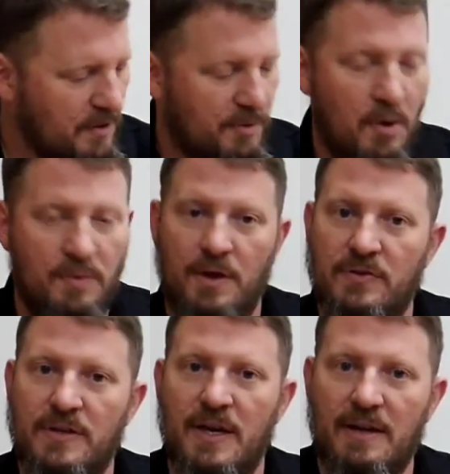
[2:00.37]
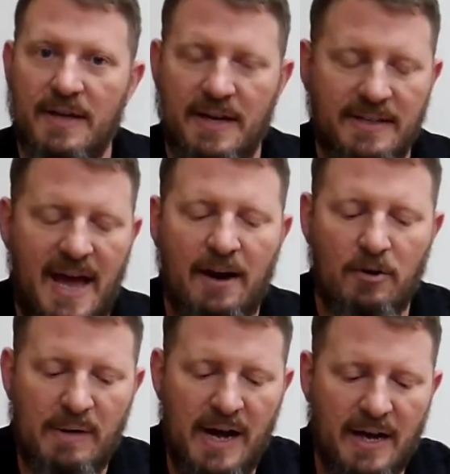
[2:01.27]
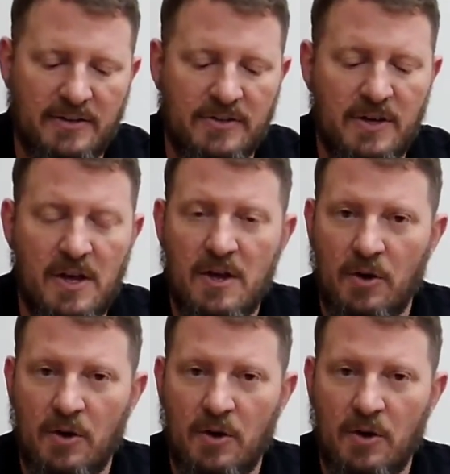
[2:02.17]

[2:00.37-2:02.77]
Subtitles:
throwing those in a tackle box